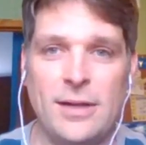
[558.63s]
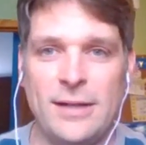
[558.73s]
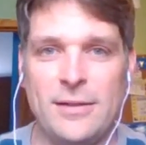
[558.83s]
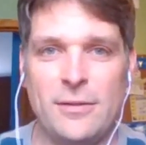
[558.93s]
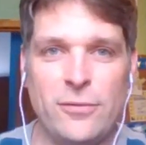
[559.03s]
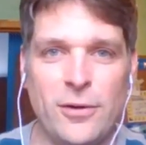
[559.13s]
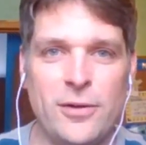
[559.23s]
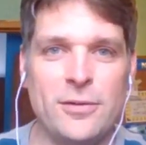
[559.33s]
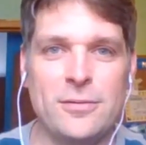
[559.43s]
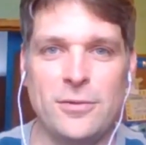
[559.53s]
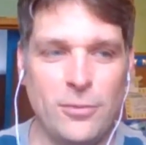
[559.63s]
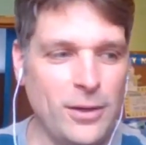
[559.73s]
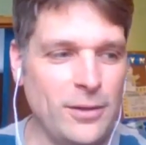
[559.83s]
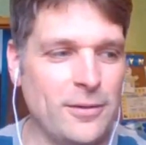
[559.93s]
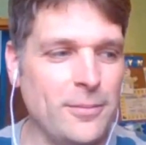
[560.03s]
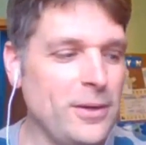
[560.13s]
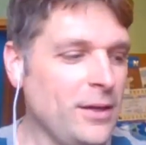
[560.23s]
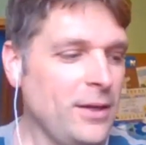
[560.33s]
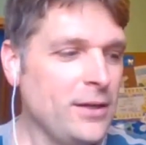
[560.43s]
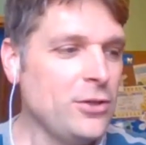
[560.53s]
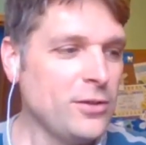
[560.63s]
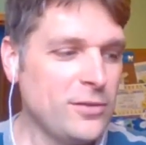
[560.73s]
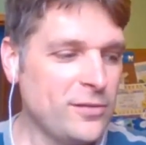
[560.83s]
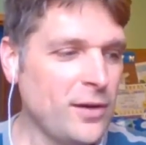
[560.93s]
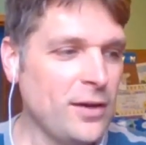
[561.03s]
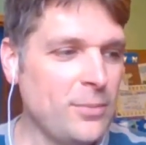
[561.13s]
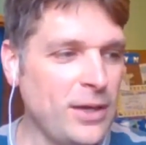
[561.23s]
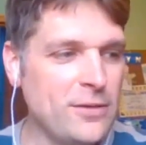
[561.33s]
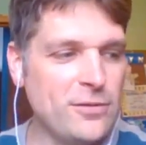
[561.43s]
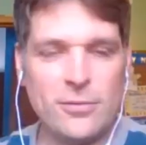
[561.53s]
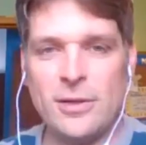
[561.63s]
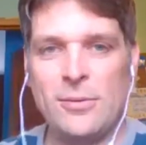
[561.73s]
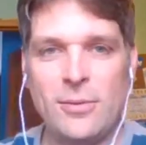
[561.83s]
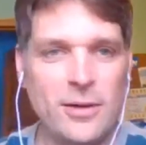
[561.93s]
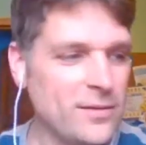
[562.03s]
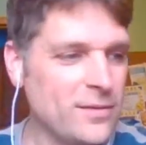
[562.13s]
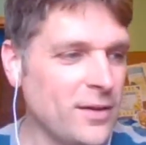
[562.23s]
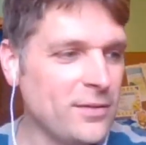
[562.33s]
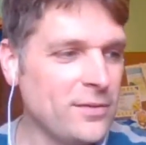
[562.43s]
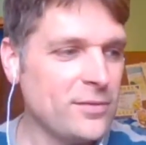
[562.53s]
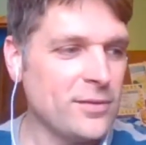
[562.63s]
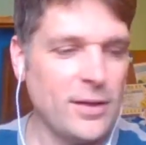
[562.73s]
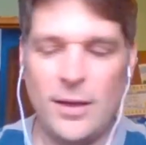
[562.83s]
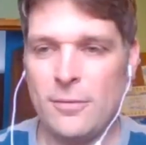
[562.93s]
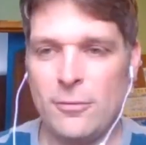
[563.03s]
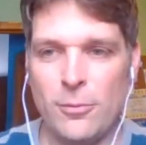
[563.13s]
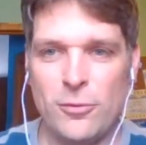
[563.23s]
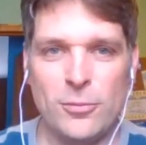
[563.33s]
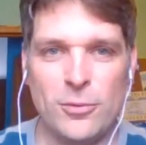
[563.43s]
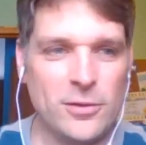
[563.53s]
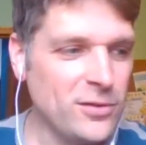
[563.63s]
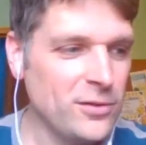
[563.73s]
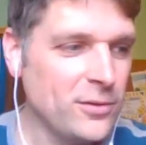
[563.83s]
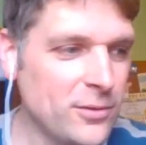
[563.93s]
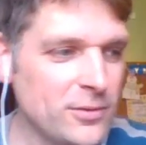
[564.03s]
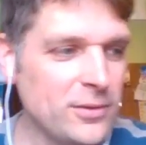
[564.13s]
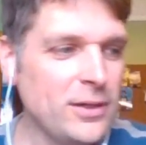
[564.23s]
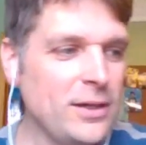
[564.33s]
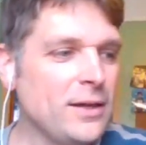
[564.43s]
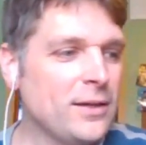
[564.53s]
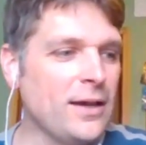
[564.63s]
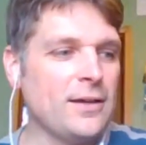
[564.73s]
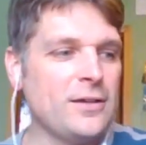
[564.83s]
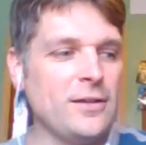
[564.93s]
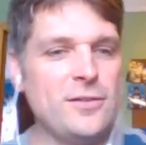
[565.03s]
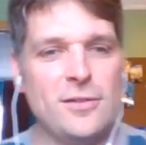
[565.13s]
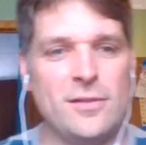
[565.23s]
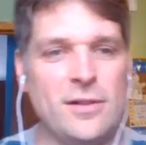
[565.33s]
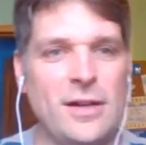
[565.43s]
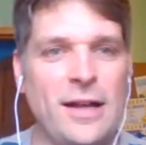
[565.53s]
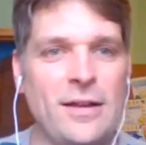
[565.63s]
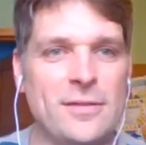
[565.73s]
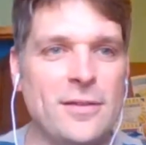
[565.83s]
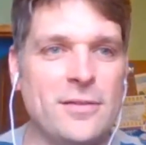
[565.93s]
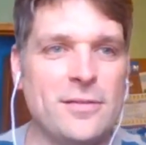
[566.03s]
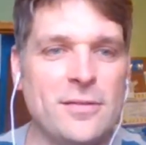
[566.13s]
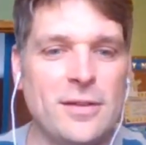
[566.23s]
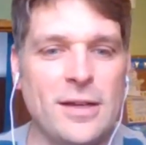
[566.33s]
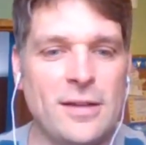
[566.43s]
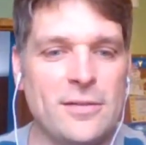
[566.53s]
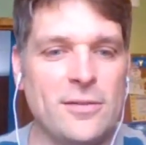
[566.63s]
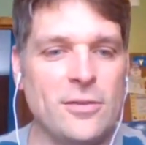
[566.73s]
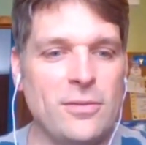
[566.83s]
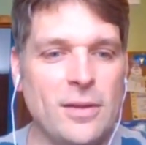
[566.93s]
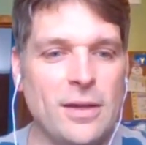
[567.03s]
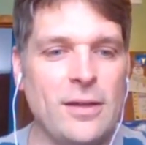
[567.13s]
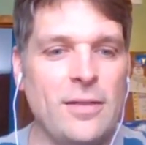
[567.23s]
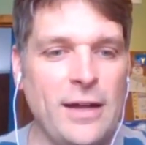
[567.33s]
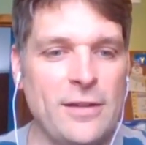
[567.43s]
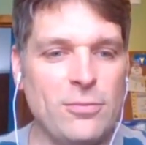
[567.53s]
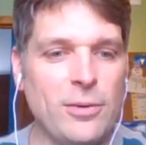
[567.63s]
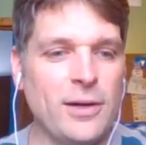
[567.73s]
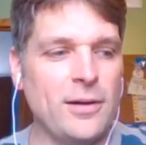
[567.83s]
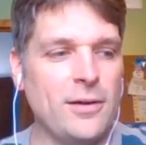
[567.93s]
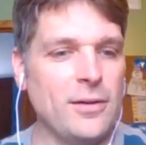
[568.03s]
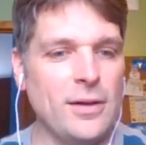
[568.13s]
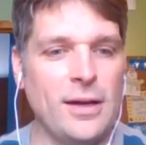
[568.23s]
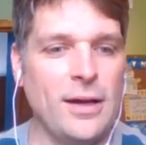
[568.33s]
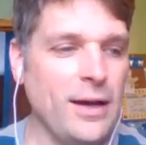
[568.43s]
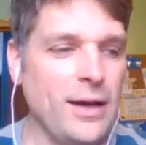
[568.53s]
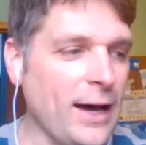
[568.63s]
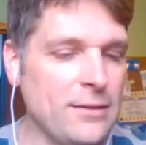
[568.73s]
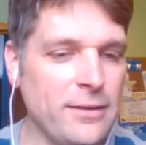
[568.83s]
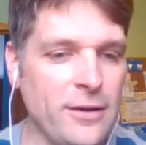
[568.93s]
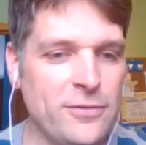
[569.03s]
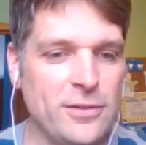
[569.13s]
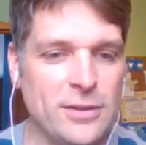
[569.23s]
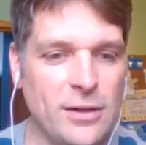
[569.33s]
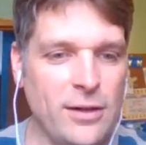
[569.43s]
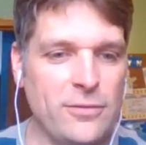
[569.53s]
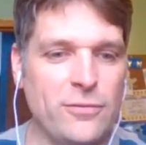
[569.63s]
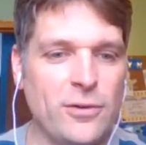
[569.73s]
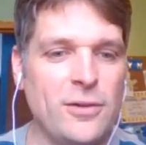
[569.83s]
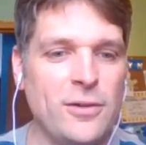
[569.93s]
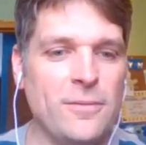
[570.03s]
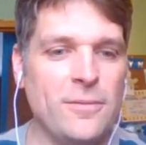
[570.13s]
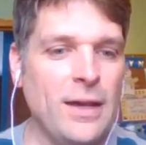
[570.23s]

I did for you. You're welcome. You can start on page 3 where it says Roman numeral 2, calculations and analysis. So that's where I left it off for you,